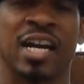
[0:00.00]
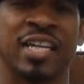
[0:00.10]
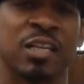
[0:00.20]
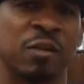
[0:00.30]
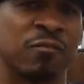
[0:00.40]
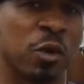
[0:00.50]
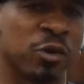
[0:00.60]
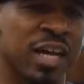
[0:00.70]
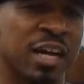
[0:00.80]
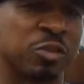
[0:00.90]
getting a
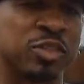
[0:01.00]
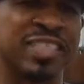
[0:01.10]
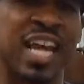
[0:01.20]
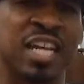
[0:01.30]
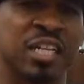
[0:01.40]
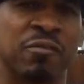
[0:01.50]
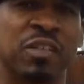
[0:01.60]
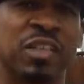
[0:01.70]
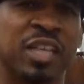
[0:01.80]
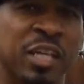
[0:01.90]
further understanding of
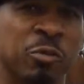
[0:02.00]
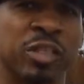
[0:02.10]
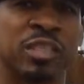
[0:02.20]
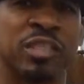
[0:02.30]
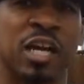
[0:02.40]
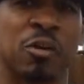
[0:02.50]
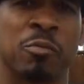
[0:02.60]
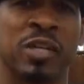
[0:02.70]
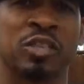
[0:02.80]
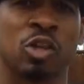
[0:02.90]
the theories that are
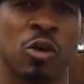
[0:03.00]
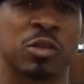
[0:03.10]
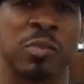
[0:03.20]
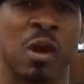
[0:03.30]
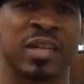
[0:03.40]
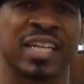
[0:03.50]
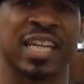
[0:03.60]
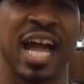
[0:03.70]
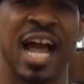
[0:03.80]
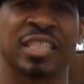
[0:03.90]
being talked about in
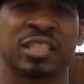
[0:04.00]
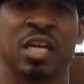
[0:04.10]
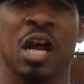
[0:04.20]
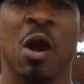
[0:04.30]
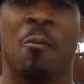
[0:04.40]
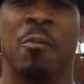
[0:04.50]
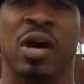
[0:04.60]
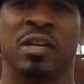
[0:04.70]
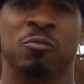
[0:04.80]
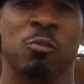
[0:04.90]
class.
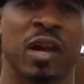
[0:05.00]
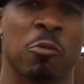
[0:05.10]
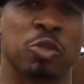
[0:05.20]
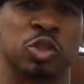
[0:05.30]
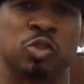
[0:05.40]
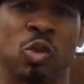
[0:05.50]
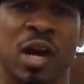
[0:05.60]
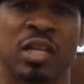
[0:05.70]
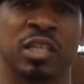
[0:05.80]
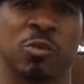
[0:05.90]
But what I was
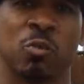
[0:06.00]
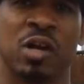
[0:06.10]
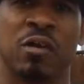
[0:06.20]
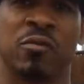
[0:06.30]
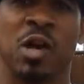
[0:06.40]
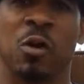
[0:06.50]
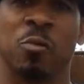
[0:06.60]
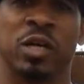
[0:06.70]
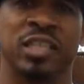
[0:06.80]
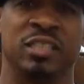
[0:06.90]
struggling with
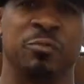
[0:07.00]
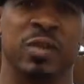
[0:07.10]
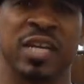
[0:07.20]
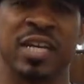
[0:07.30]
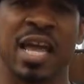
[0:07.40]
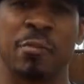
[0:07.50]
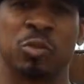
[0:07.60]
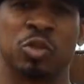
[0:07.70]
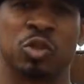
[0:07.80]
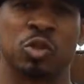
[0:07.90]
was being
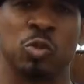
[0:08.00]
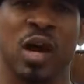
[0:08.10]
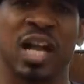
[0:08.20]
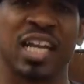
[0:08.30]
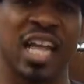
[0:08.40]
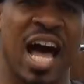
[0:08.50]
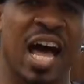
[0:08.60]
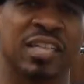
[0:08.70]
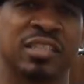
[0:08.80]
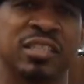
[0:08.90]
able to
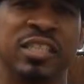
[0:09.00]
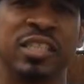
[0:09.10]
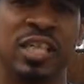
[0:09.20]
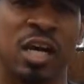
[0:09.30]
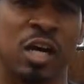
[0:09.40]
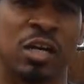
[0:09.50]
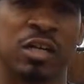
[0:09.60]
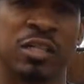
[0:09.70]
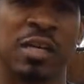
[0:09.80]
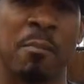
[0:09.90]
allot
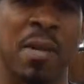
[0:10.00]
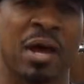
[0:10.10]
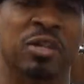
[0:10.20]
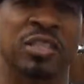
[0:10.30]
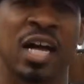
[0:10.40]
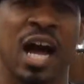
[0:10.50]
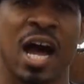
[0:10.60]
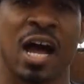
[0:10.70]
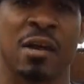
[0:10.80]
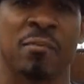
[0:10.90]
the amount of
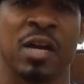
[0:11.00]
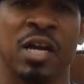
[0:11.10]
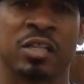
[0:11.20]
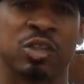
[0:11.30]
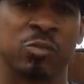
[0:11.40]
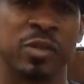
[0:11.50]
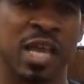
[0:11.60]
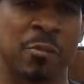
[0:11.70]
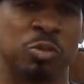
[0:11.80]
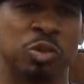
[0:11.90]
time to
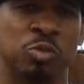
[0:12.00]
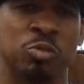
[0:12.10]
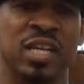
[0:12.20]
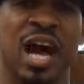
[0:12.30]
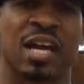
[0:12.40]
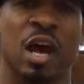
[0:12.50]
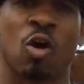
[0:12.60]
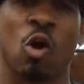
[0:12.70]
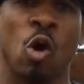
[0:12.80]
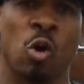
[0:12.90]
be able to knock
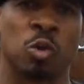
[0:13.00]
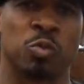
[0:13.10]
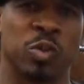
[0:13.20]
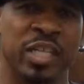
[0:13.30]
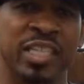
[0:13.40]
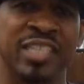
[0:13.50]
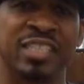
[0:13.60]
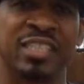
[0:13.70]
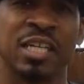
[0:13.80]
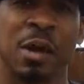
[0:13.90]
out all the
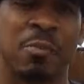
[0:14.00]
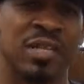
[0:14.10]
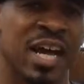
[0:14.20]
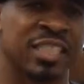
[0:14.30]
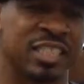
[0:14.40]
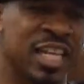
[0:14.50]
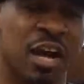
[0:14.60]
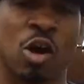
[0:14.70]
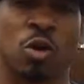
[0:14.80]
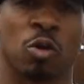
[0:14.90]
readings, but not just
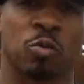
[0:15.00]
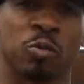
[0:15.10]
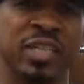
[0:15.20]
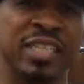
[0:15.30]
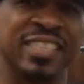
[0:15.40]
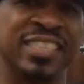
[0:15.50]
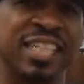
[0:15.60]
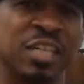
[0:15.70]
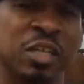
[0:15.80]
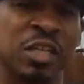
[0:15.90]
knock out all the readings,
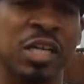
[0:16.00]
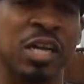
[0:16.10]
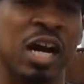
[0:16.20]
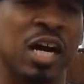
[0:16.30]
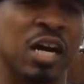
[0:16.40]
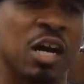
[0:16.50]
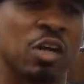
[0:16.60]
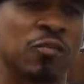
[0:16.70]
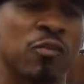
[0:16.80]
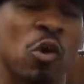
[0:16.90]
get
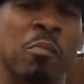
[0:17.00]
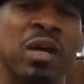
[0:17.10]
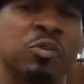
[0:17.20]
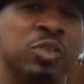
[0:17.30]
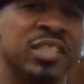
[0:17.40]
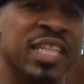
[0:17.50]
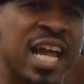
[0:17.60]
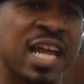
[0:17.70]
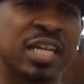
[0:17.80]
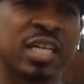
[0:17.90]
a firm
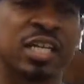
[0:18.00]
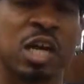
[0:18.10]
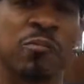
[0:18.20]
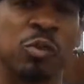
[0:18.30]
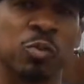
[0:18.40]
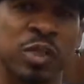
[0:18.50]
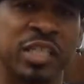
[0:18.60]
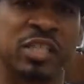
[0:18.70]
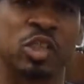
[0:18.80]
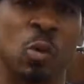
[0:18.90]
understanding of the
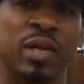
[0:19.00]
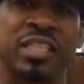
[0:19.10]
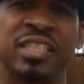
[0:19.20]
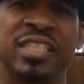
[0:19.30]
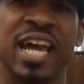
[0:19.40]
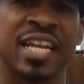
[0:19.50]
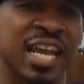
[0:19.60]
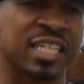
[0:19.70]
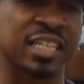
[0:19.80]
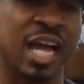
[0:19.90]
readings going into that
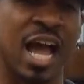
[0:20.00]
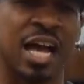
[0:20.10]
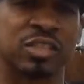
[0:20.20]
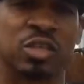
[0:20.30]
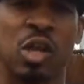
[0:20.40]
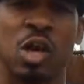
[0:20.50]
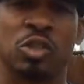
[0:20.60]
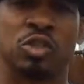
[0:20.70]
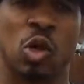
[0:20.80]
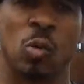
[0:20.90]
next class.
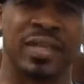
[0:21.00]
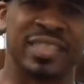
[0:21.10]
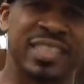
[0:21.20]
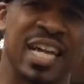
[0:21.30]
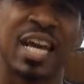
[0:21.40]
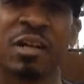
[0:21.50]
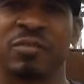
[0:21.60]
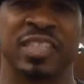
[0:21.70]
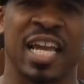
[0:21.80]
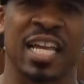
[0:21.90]
So instead
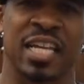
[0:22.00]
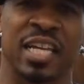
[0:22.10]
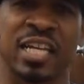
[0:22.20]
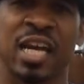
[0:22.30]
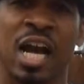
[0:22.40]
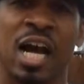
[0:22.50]
of taking